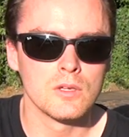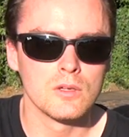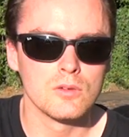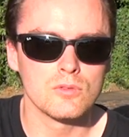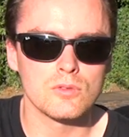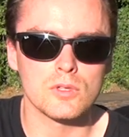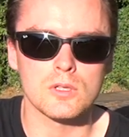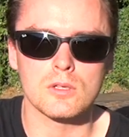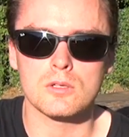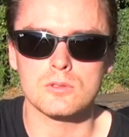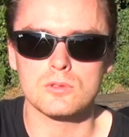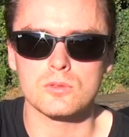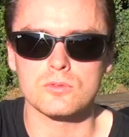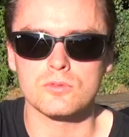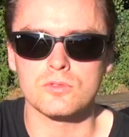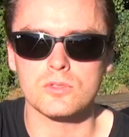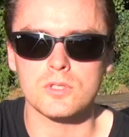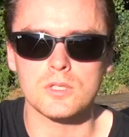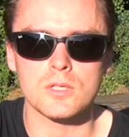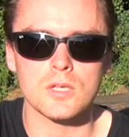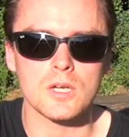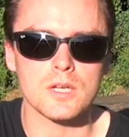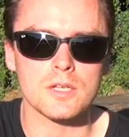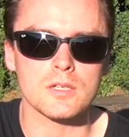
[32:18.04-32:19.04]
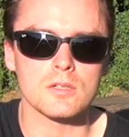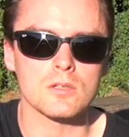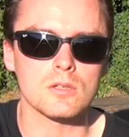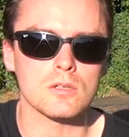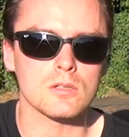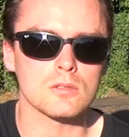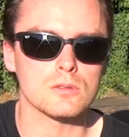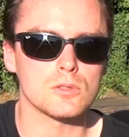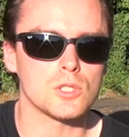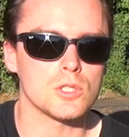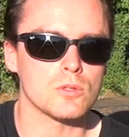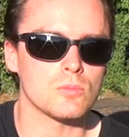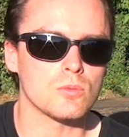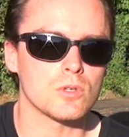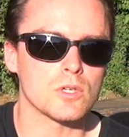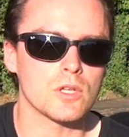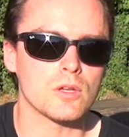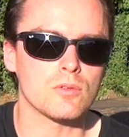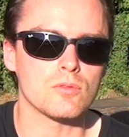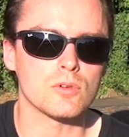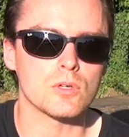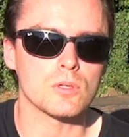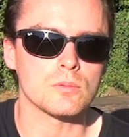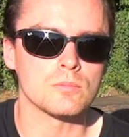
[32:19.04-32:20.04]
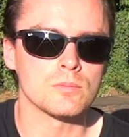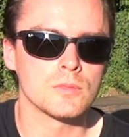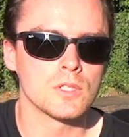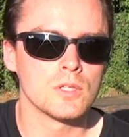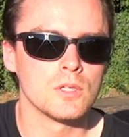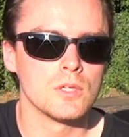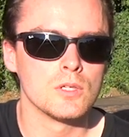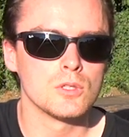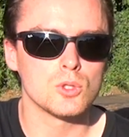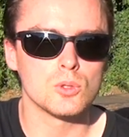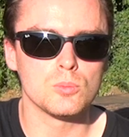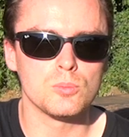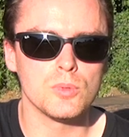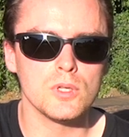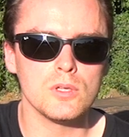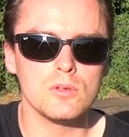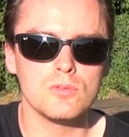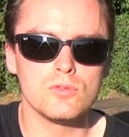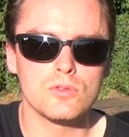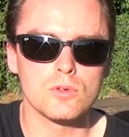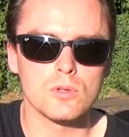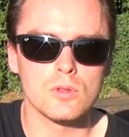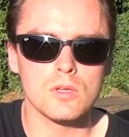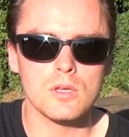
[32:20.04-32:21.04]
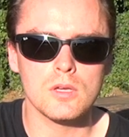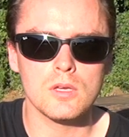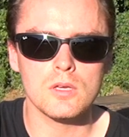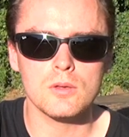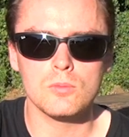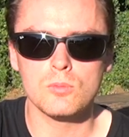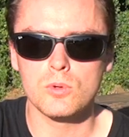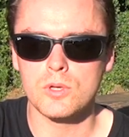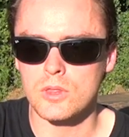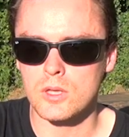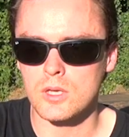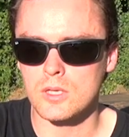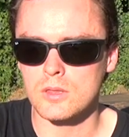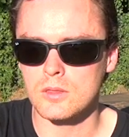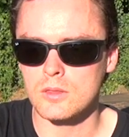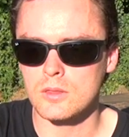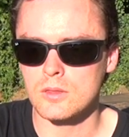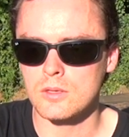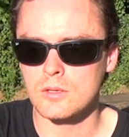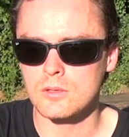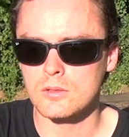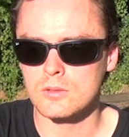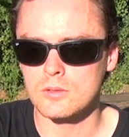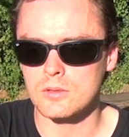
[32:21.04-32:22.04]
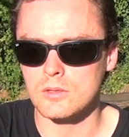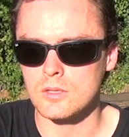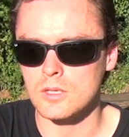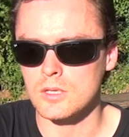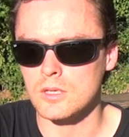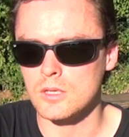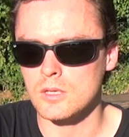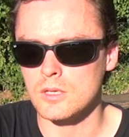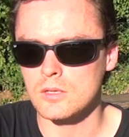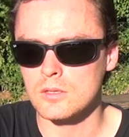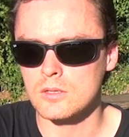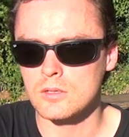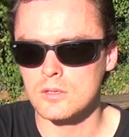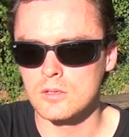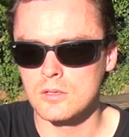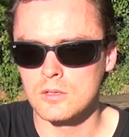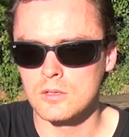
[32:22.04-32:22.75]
philosophy, ideology, whatever. Should be fully within the,